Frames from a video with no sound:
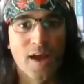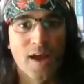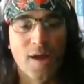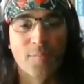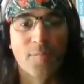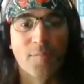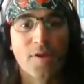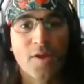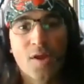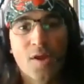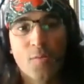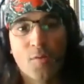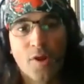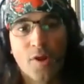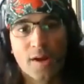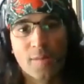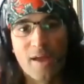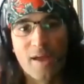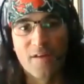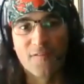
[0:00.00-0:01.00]
come.
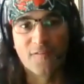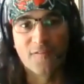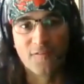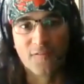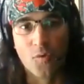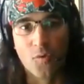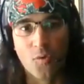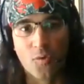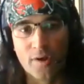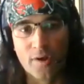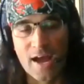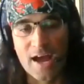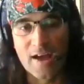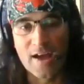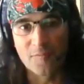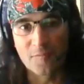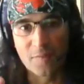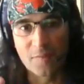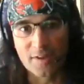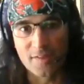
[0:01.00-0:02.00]
We've got about
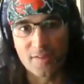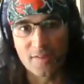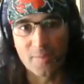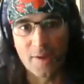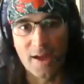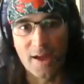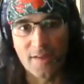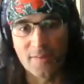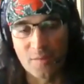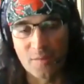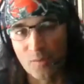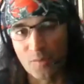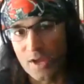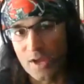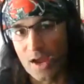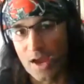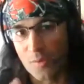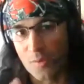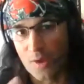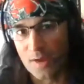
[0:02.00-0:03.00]
4.5 minutes, mate, and then we'll
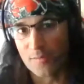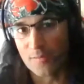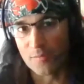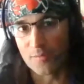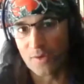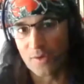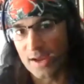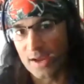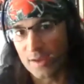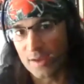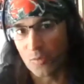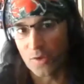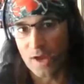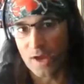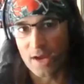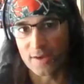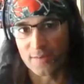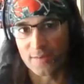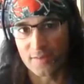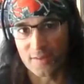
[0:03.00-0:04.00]
have a break and we'll
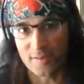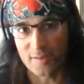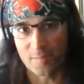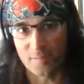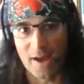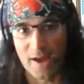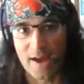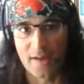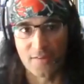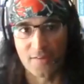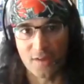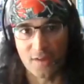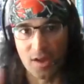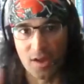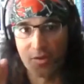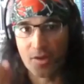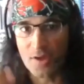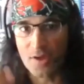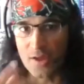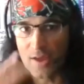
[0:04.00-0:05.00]
go to the next part.
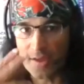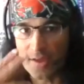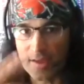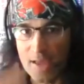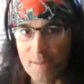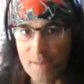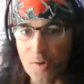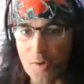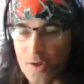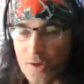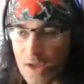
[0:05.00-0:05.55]
So keep